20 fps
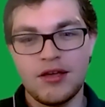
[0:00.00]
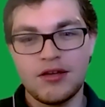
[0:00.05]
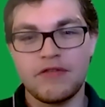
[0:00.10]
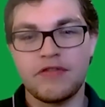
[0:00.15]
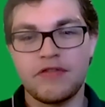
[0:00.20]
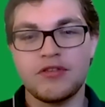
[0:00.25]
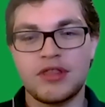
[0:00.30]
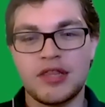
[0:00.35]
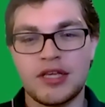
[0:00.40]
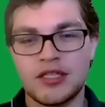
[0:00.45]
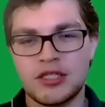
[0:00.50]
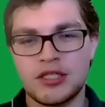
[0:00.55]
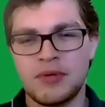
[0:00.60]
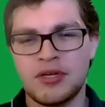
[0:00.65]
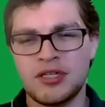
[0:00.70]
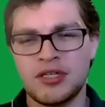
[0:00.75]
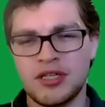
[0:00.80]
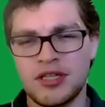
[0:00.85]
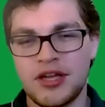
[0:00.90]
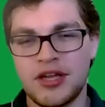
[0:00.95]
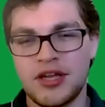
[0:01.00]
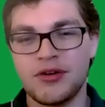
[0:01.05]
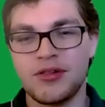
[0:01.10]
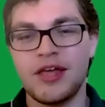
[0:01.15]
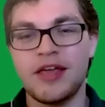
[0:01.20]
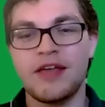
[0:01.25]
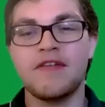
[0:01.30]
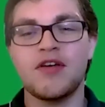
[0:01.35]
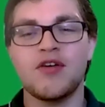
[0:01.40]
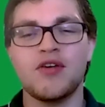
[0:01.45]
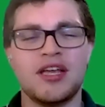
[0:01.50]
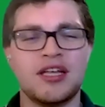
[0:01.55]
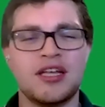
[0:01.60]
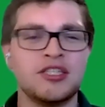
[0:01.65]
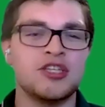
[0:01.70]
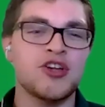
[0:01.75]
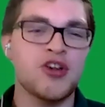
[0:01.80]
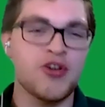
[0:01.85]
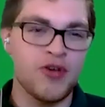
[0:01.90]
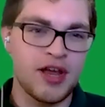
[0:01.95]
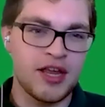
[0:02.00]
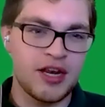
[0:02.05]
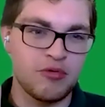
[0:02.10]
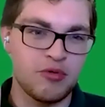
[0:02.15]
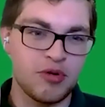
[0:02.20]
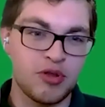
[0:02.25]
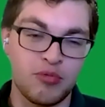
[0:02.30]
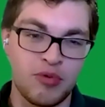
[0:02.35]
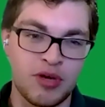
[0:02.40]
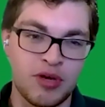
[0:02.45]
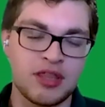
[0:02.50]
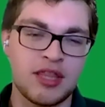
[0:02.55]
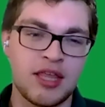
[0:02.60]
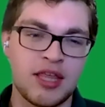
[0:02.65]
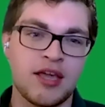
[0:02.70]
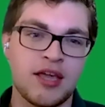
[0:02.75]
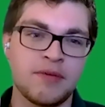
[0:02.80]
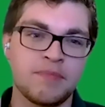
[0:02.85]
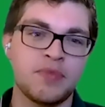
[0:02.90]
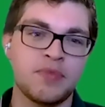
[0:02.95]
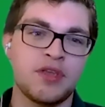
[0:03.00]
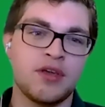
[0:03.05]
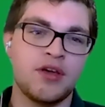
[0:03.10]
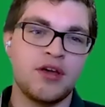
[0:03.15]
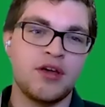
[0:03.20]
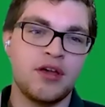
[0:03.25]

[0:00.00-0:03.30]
different things, especially that are like very integrated with what they